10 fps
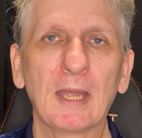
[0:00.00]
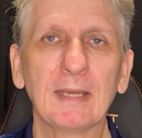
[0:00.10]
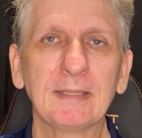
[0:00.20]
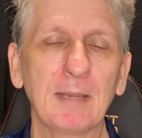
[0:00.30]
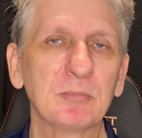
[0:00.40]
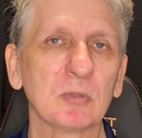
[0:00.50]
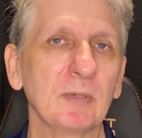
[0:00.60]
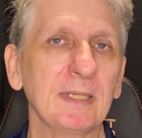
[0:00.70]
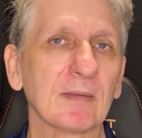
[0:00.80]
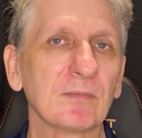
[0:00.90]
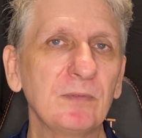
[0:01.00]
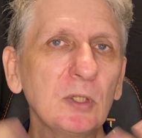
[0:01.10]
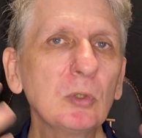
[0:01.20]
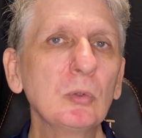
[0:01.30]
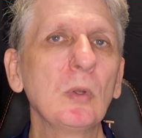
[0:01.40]
attempt to read a
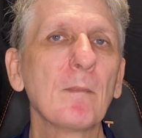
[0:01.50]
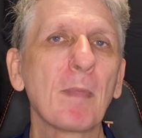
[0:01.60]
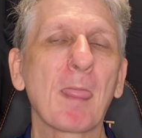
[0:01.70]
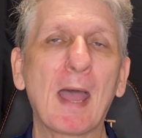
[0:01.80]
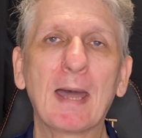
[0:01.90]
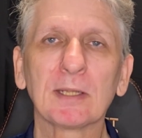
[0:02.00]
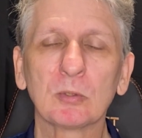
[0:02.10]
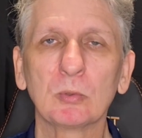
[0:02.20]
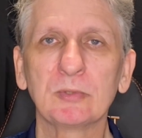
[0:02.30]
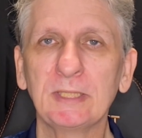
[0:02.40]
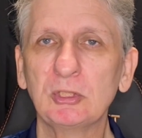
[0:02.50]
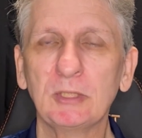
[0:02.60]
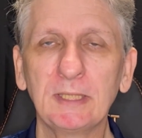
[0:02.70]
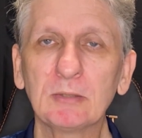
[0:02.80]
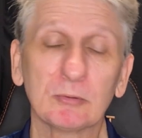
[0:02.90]
few articles each
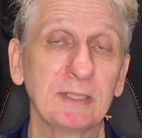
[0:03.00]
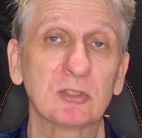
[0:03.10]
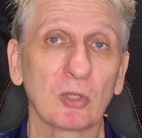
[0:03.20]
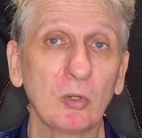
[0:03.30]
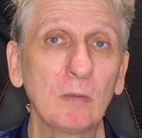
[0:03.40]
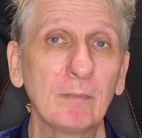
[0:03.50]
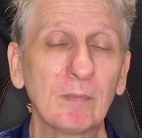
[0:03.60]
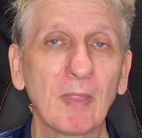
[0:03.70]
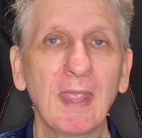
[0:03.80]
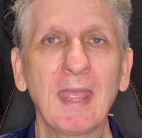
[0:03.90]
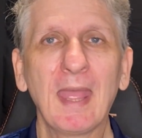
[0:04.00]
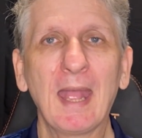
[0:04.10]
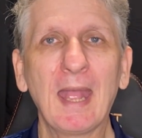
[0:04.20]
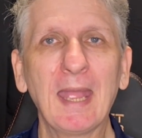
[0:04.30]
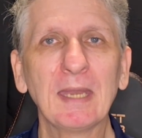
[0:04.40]
year or each term
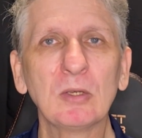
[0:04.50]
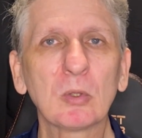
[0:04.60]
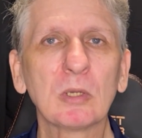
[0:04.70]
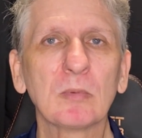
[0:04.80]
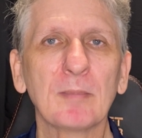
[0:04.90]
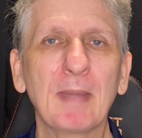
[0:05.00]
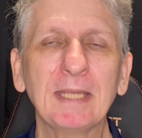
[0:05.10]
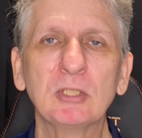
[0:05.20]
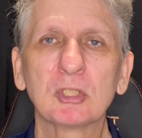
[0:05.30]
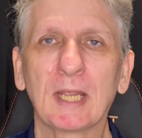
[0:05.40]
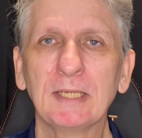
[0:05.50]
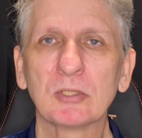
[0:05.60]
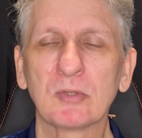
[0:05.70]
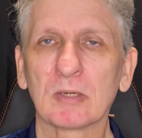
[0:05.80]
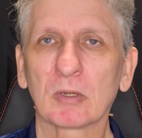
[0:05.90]
and look at the major
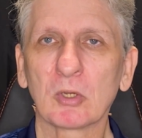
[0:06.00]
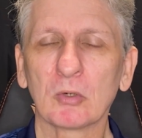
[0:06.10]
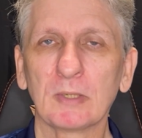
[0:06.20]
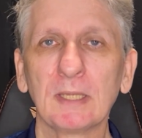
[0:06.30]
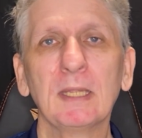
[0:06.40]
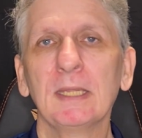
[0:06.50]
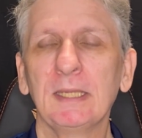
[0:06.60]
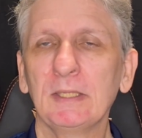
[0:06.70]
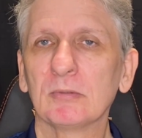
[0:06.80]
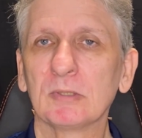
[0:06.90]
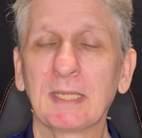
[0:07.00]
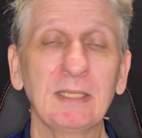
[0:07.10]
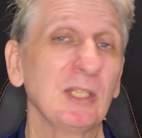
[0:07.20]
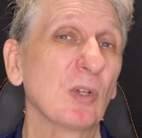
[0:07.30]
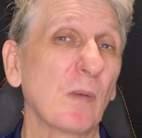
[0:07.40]
changes that are occurring, either
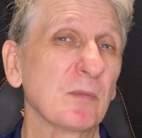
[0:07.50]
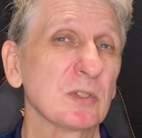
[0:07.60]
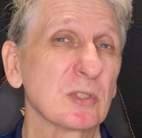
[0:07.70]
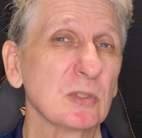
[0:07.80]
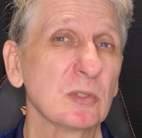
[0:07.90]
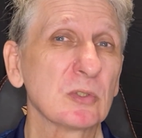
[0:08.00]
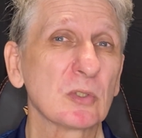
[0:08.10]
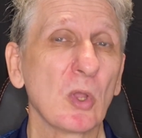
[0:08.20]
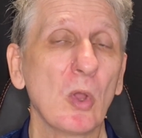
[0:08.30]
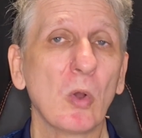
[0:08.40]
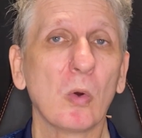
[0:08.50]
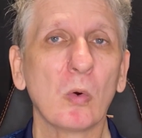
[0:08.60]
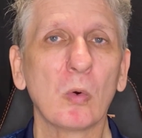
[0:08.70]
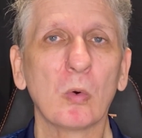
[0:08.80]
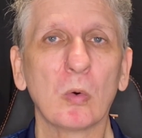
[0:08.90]
attending conferences
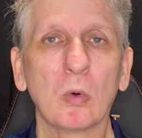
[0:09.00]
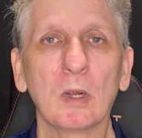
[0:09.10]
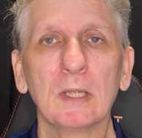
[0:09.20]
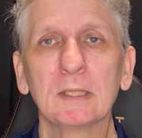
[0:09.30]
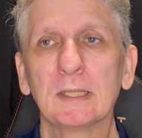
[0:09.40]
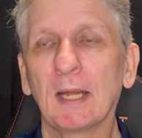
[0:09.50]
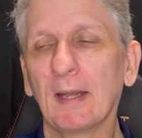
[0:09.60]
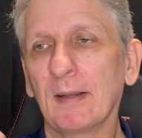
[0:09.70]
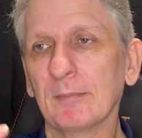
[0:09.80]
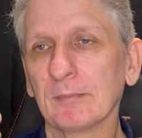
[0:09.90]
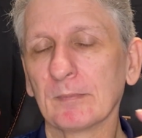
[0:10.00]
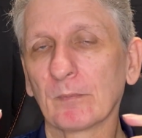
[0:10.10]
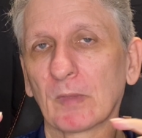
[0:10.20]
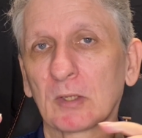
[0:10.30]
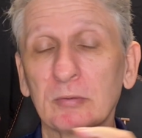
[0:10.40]
or um,
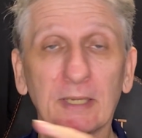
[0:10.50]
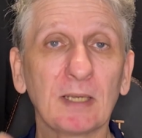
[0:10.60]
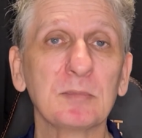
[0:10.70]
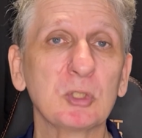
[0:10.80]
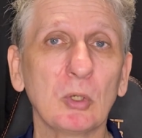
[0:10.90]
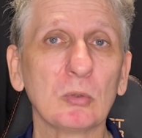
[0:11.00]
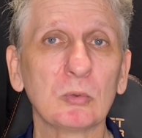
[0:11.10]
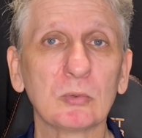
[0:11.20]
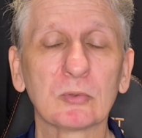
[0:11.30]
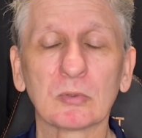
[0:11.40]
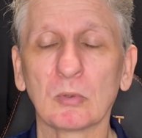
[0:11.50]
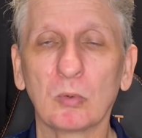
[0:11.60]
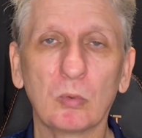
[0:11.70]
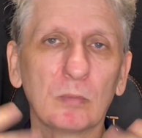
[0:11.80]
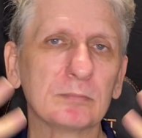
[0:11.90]
curriculum journals,
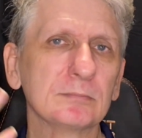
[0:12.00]
or